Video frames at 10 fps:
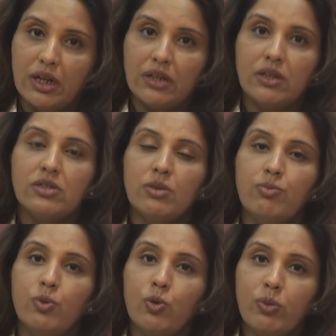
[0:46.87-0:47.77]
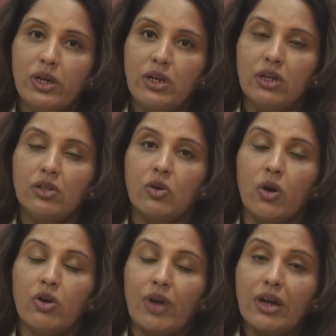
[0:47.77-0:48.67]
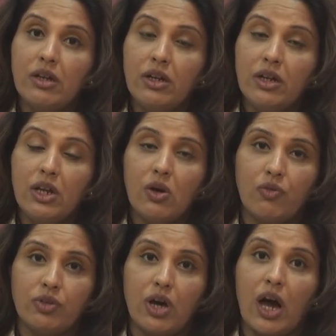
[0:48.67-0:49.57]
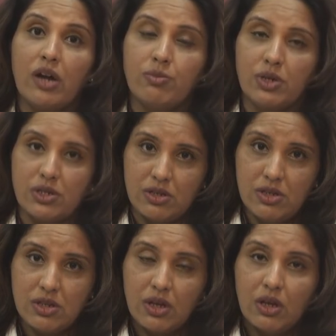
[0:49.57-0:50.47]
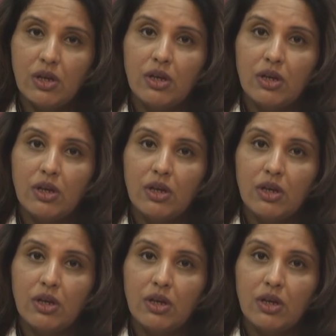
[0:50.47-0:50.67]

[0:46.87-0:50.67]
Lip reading: that there is improvement in the contractility of the heart muscles,